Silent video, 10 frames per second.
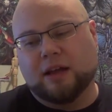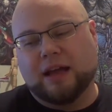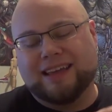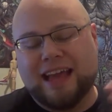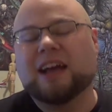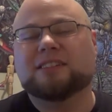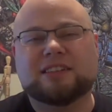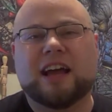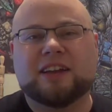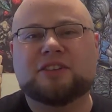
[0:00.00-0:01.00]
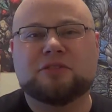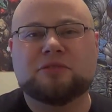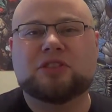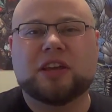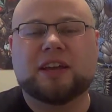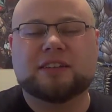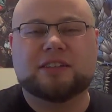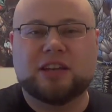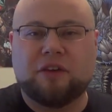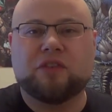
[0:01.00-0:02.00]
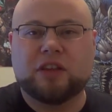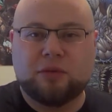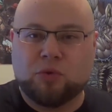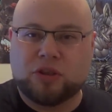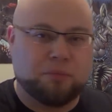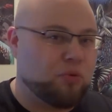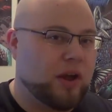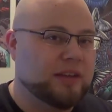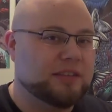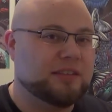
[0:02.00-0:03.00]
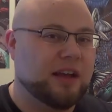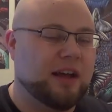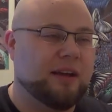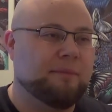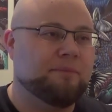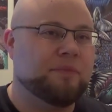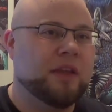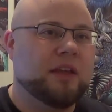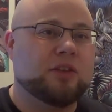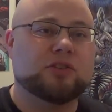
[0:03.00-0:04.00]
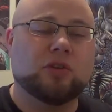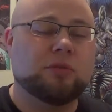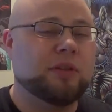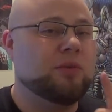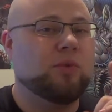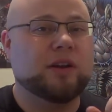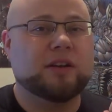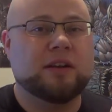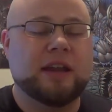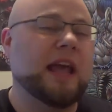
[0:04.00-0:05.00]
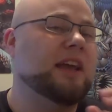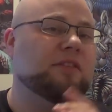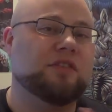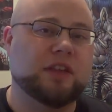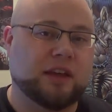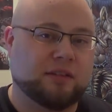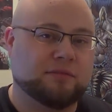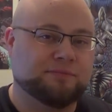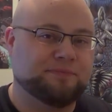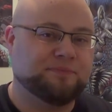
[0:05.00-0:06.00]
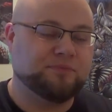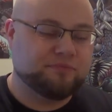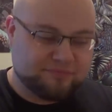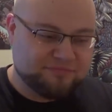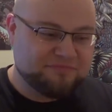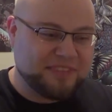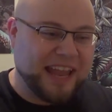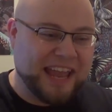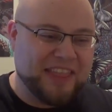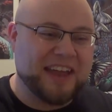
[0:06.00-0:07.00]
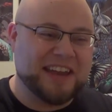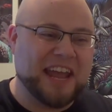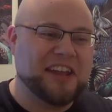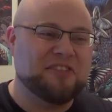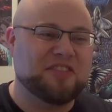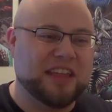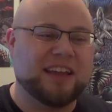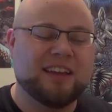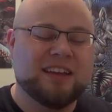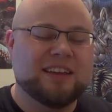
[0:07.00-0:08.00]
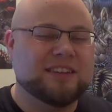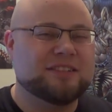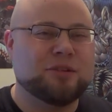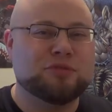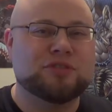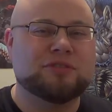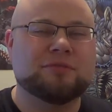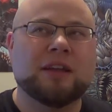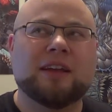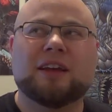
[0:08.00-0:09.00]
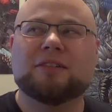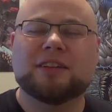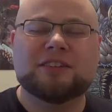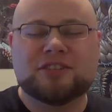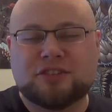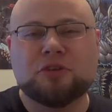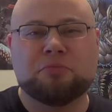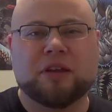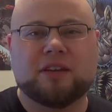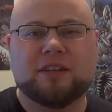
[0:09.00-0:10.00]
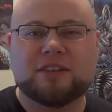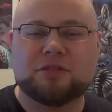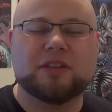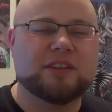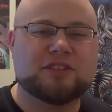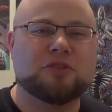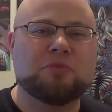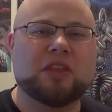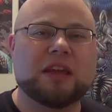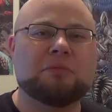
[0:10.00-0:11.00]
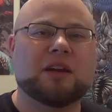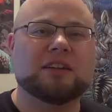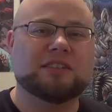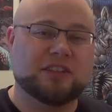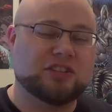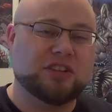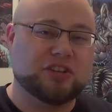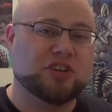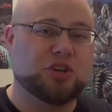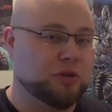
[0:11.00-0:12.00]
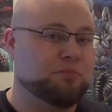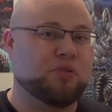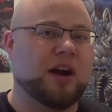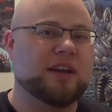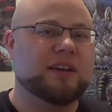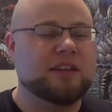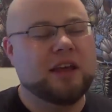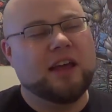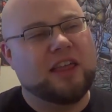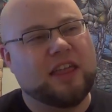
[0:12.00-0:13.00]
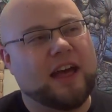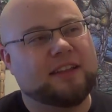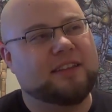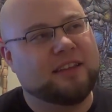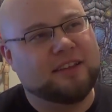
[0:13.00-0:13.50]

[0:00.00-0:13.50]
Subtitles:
yes, I do think it's definitely worth the price. There's only really one negative thing, and that negative thing is it's stupid. It's really a stupid thing because it's such a good product that